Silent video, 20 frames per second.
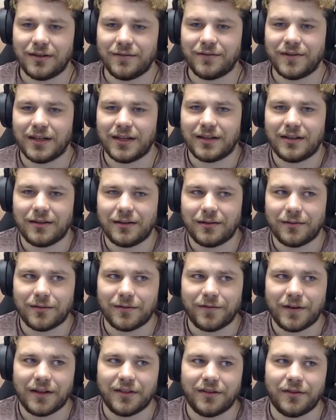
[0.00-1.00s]
I think
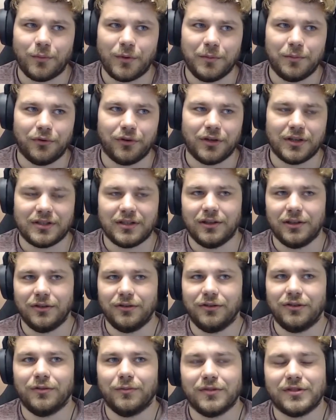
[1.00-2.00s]
the fact that we brought it to
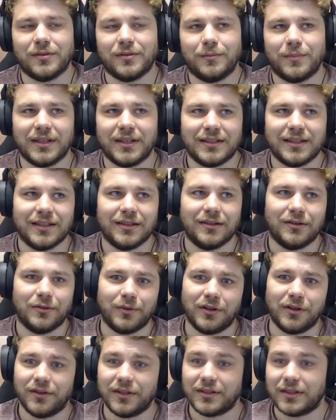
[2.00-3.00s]
London was a big deal.
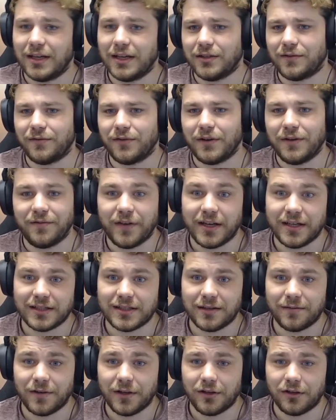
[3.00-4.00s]
We got this H3
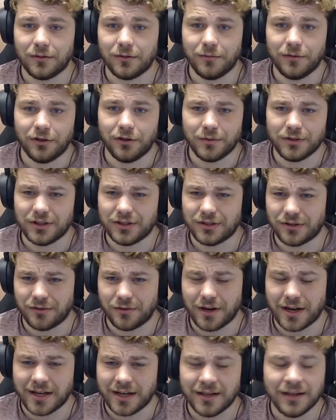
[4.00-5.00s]
Faceit thing coming up, which is
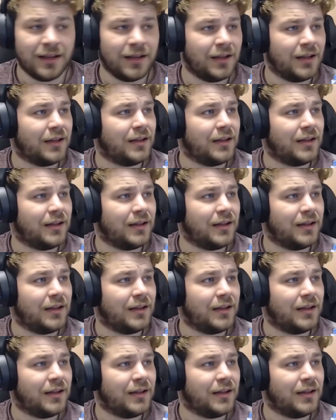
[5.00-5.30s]
great.